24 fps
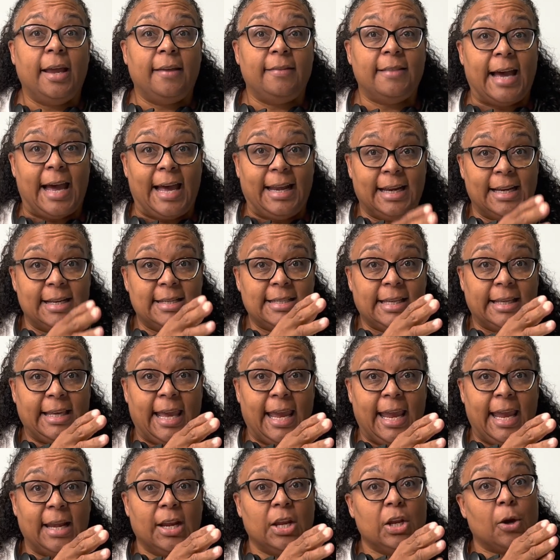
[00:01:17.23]
that
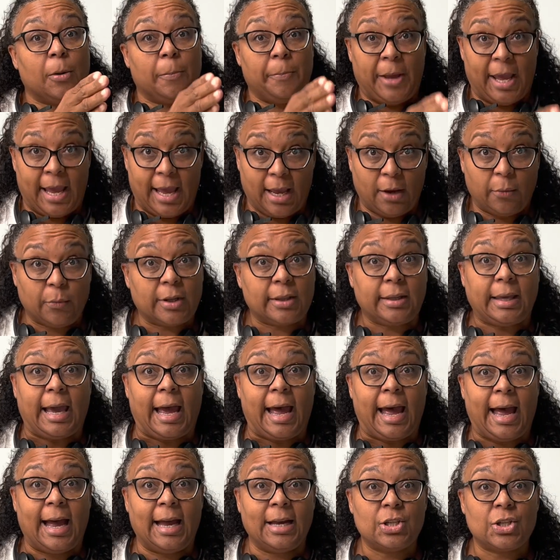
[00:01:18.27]
indicate you're paying with
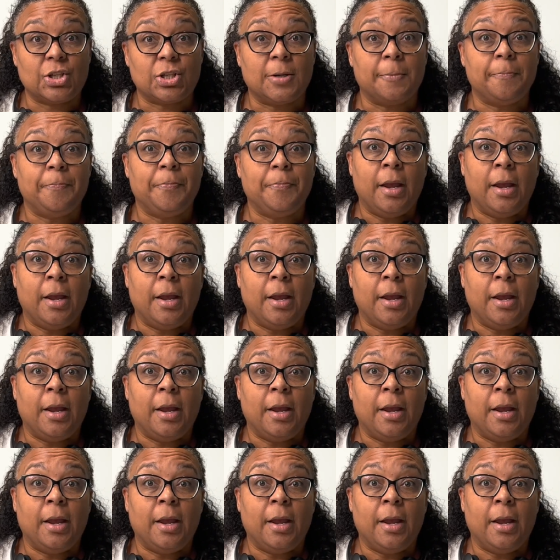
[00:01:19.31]
cash,